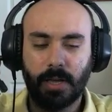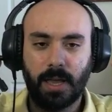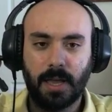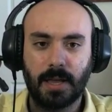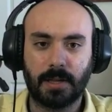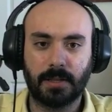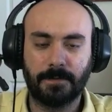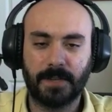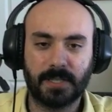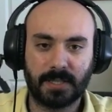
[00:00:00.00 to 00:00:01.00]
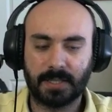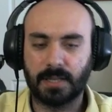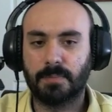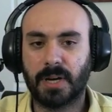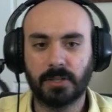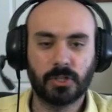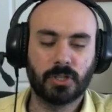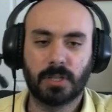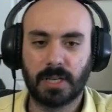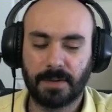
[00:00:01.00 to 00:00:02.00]
And the fists can
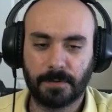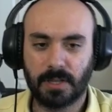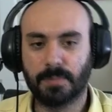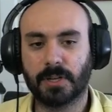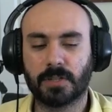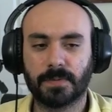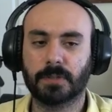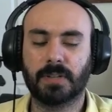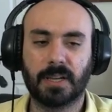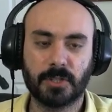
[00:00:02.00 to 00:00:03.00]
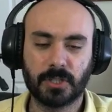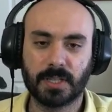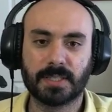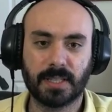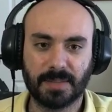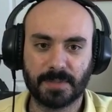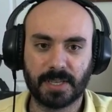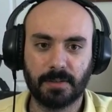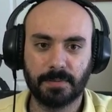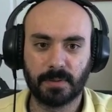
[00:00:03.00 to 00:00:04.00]
punch, and after they punch for 2 damage, they stun
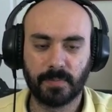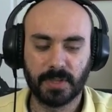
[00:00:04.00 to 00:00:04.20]
themselves.